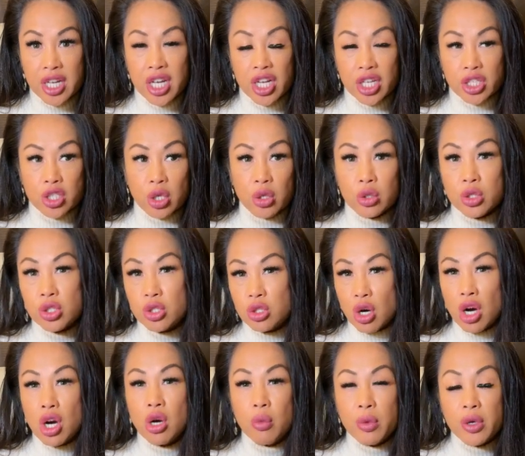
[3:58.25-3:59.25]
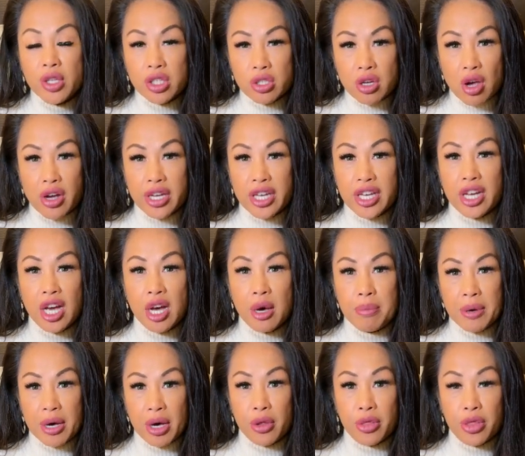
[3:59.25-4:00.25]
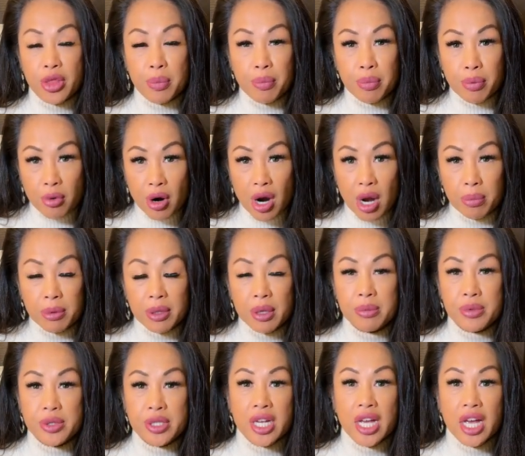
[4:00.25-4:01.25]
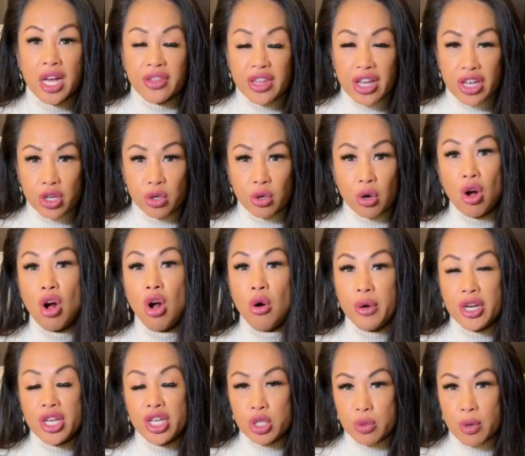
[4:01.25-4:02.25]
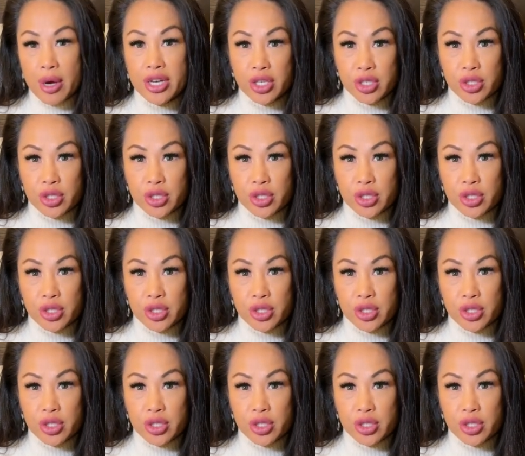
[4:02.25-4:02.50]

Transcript: So start with talking about the problems that you're already trying to